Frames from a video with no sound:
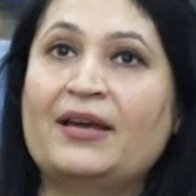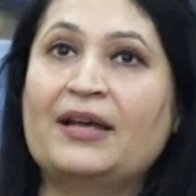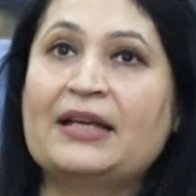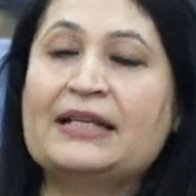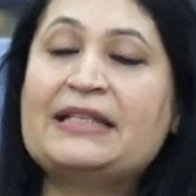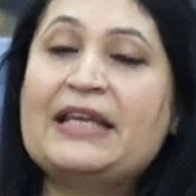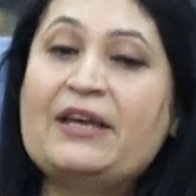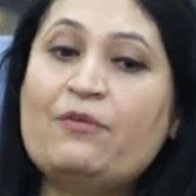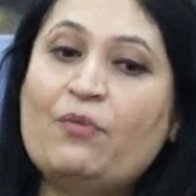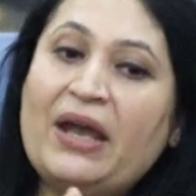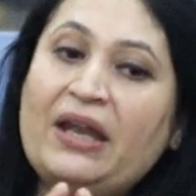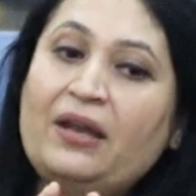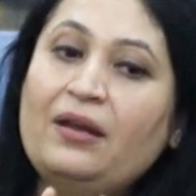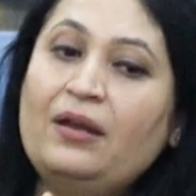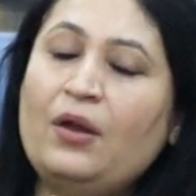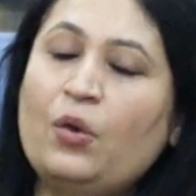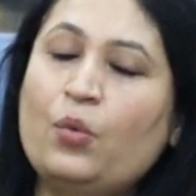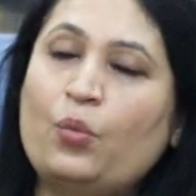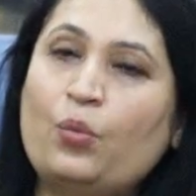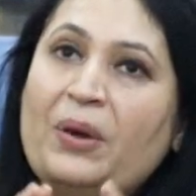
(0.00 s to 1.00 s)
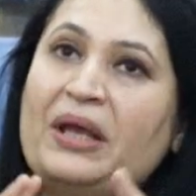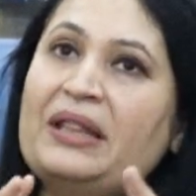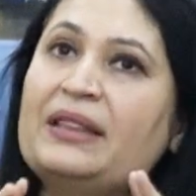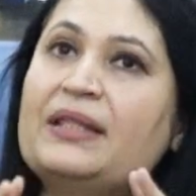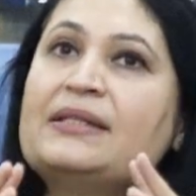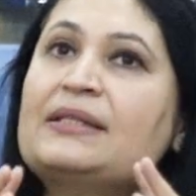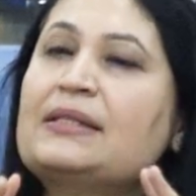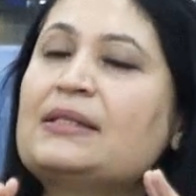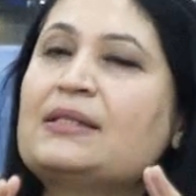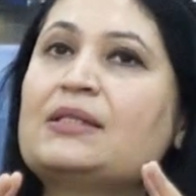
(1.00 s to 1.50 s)
See, when
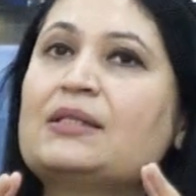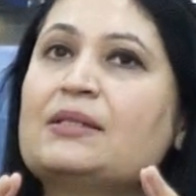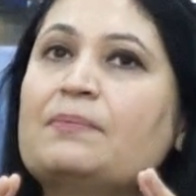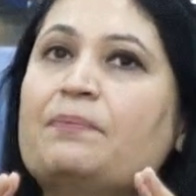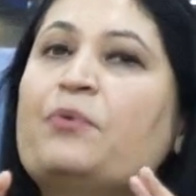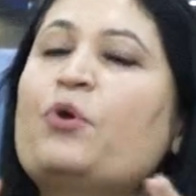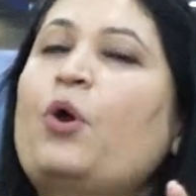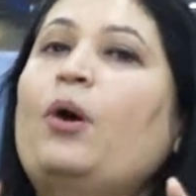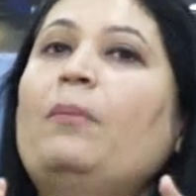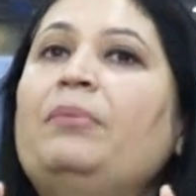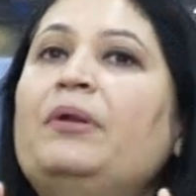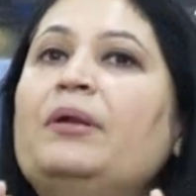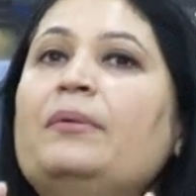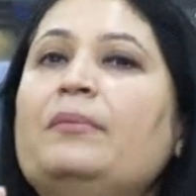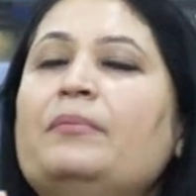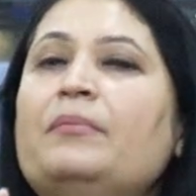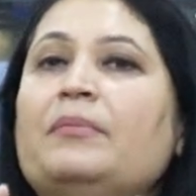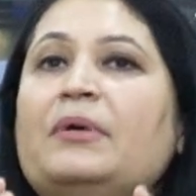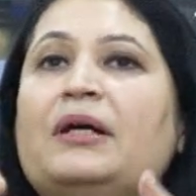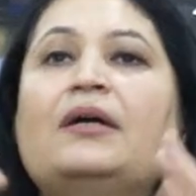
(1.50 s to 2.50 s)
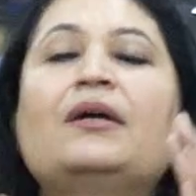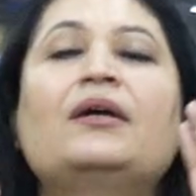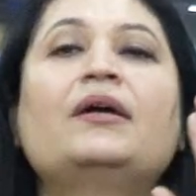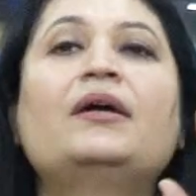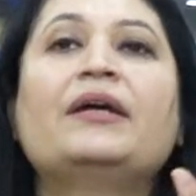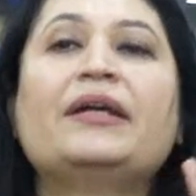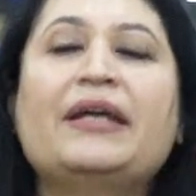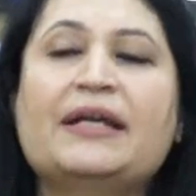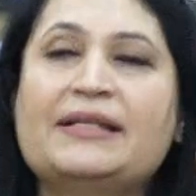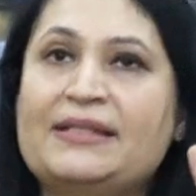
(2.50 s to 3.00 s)
this problem
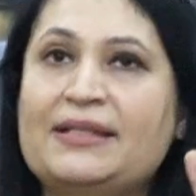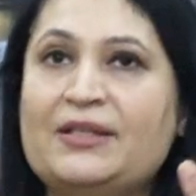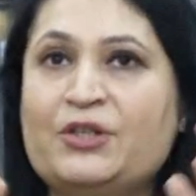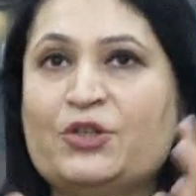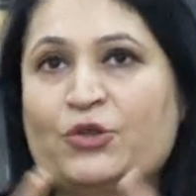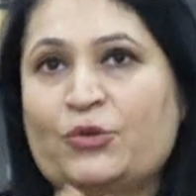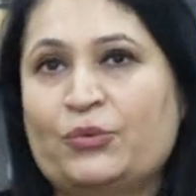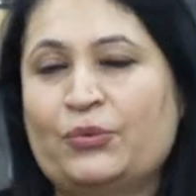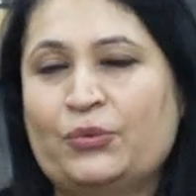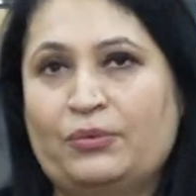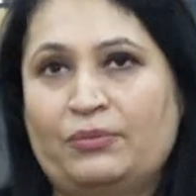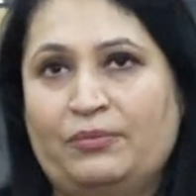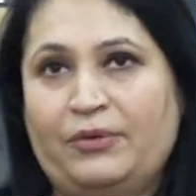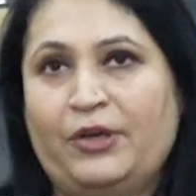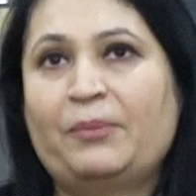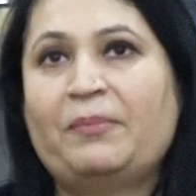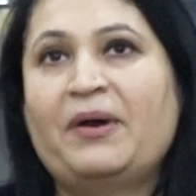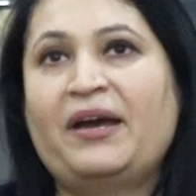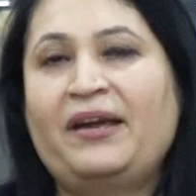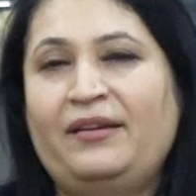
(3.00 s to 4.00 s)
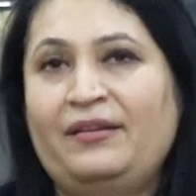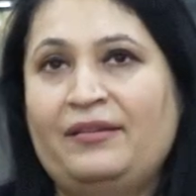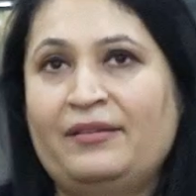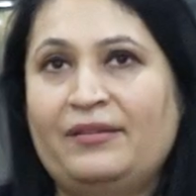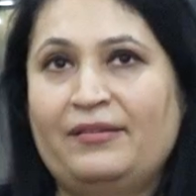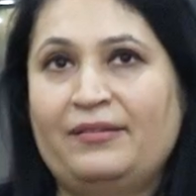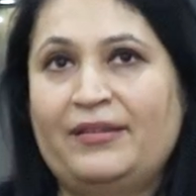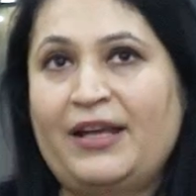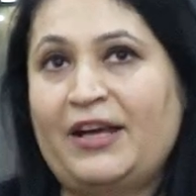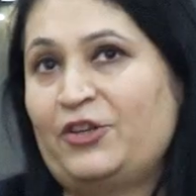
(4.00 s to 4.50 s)
gets into your mind
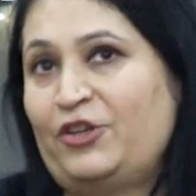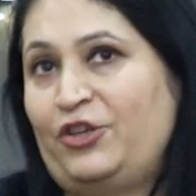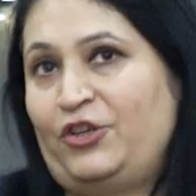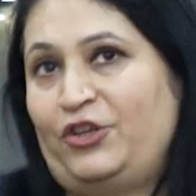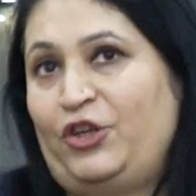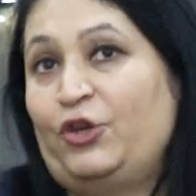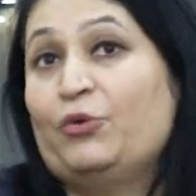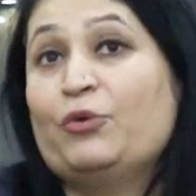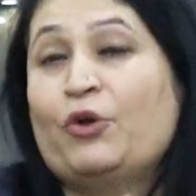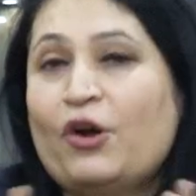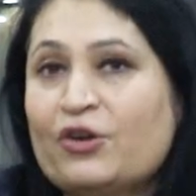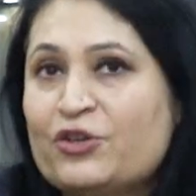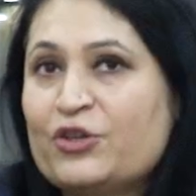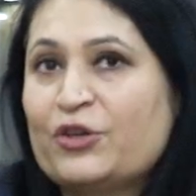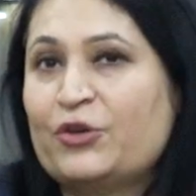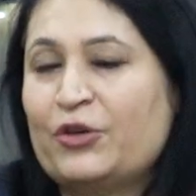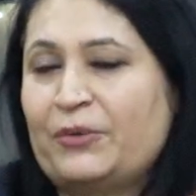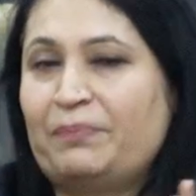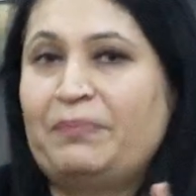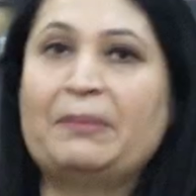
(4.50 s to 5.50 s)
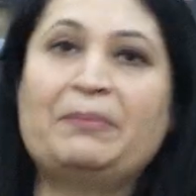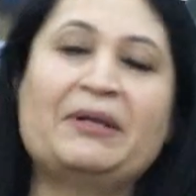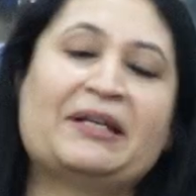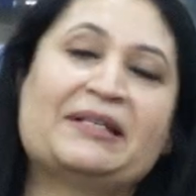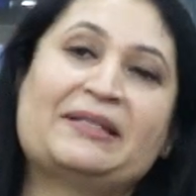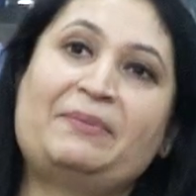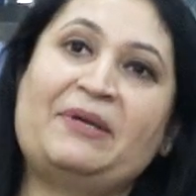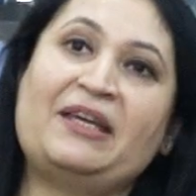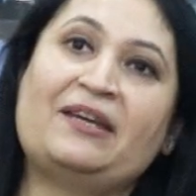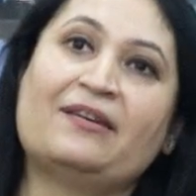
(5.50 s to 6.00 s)
that you're not a good public
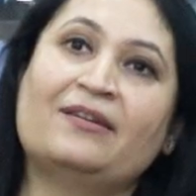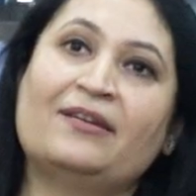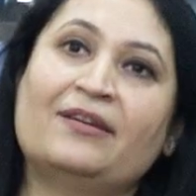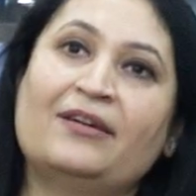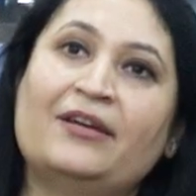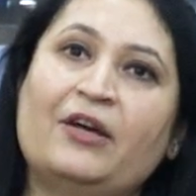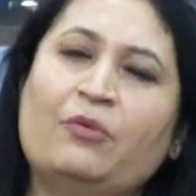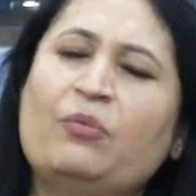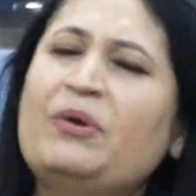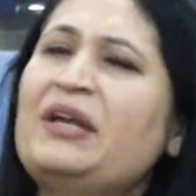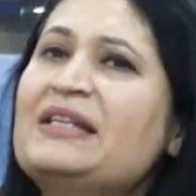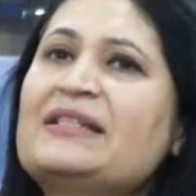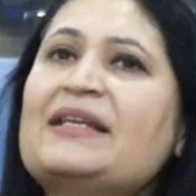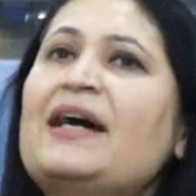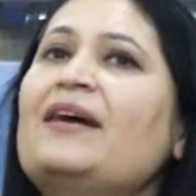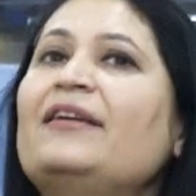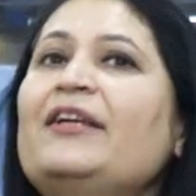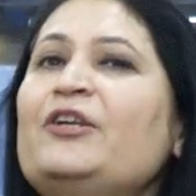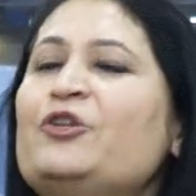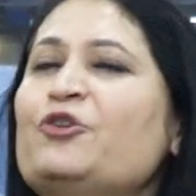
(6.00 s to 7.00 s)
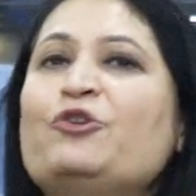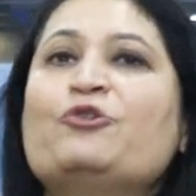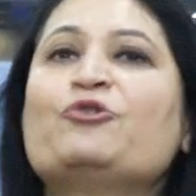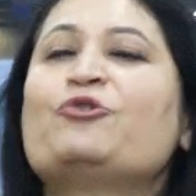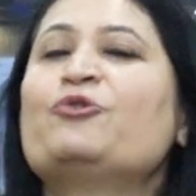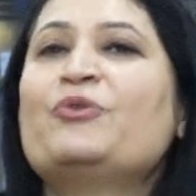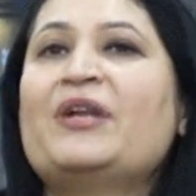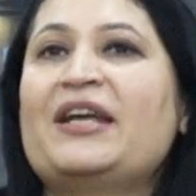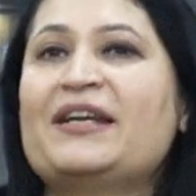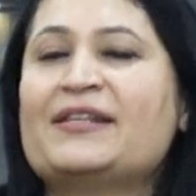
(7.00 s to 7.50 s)
speaker, what exactly do you
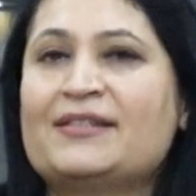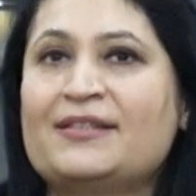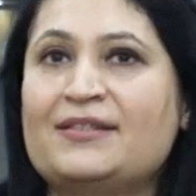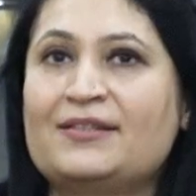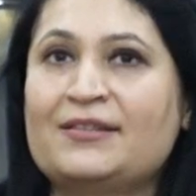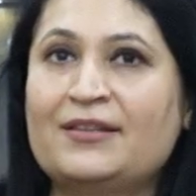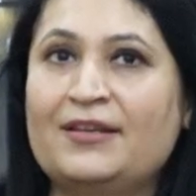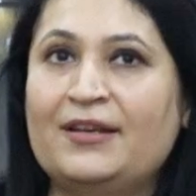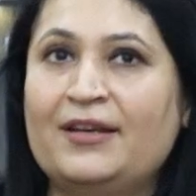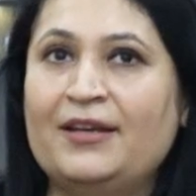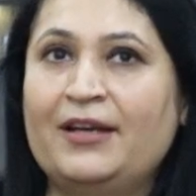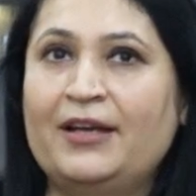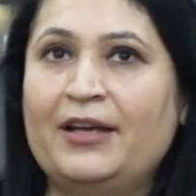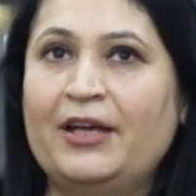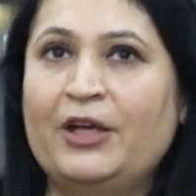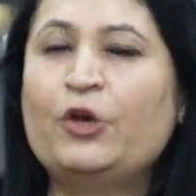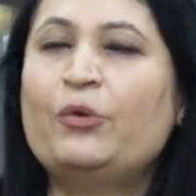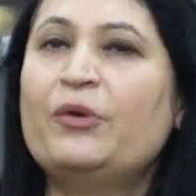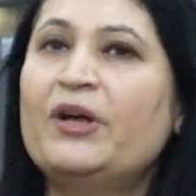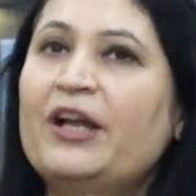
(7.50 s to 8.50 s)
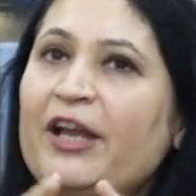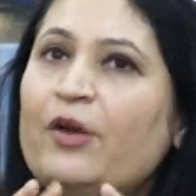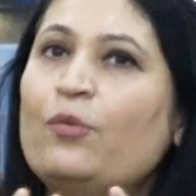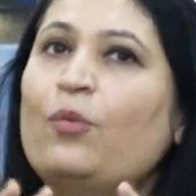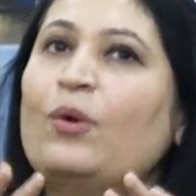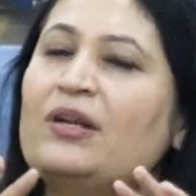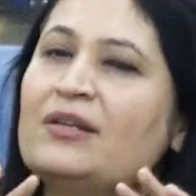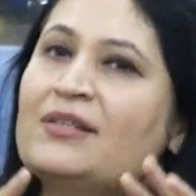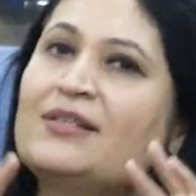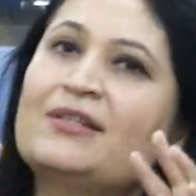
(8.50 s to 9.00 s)
do next? You really
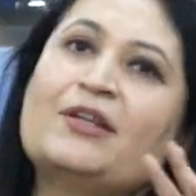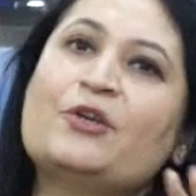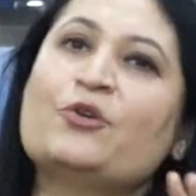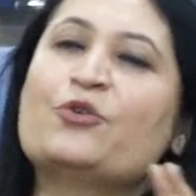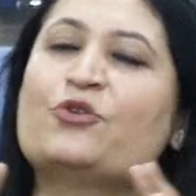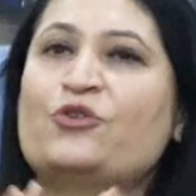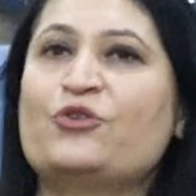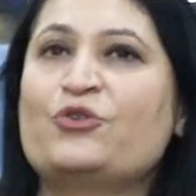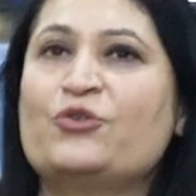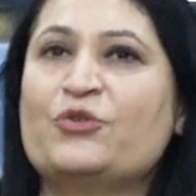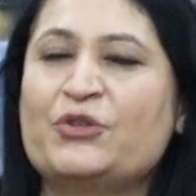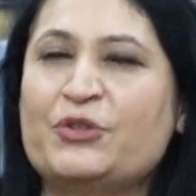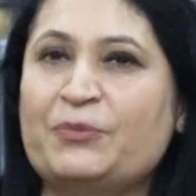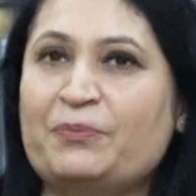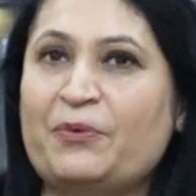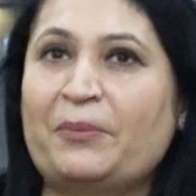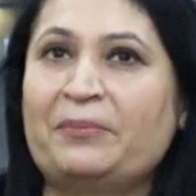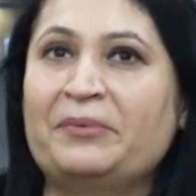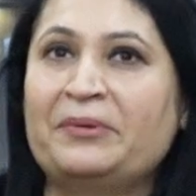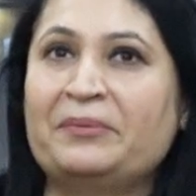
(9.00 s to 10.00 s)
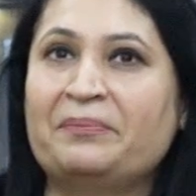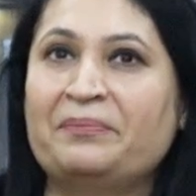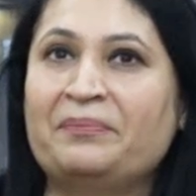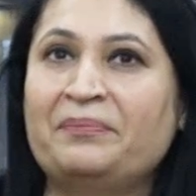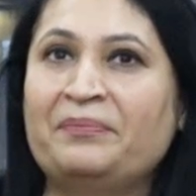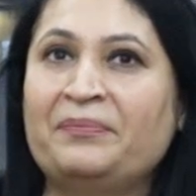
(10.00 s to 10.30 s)
want a solution to this problem.